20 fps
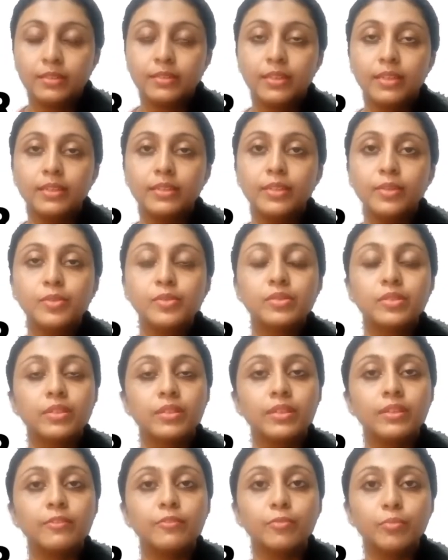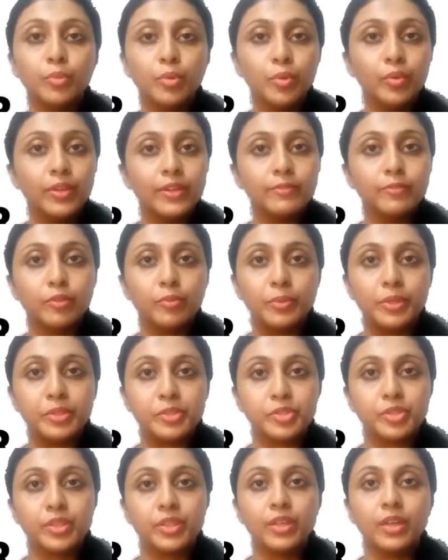They're used to give more
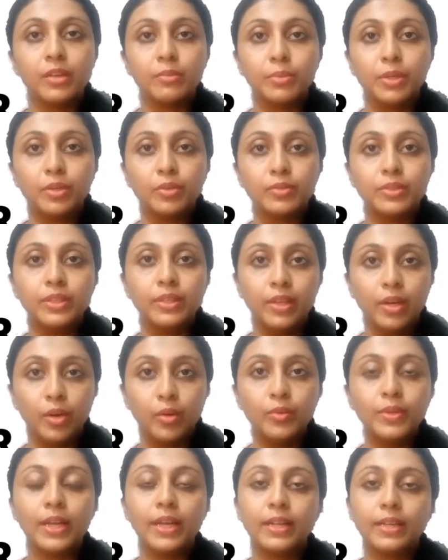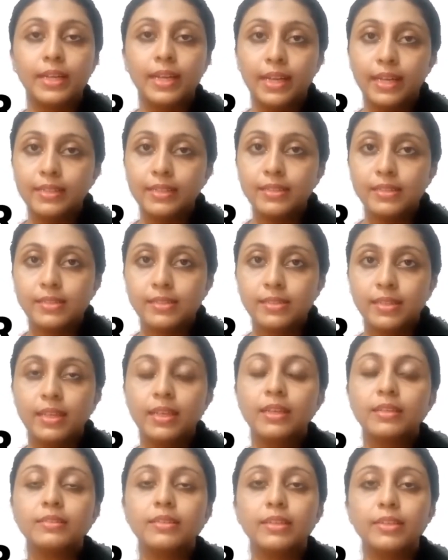information about the noun and hence
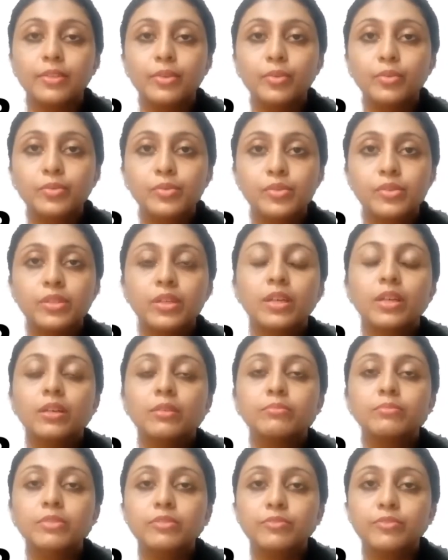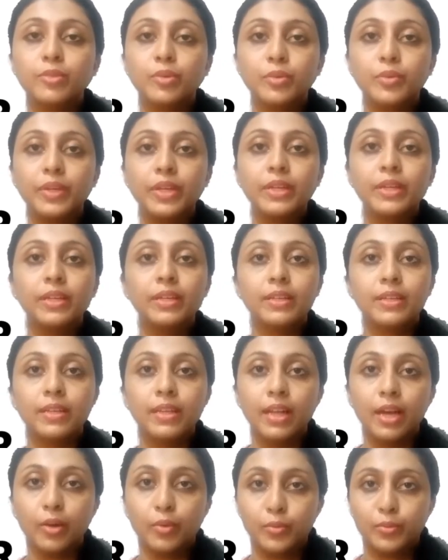they're used before a
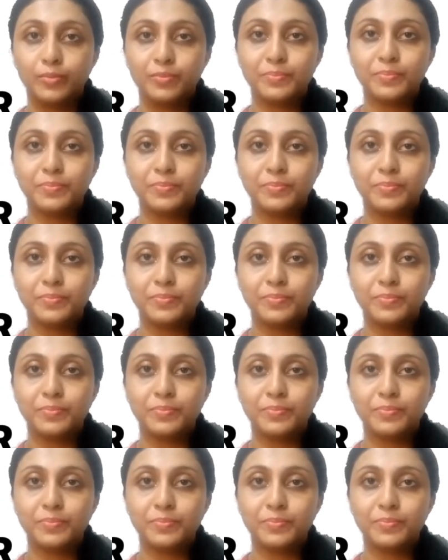noun.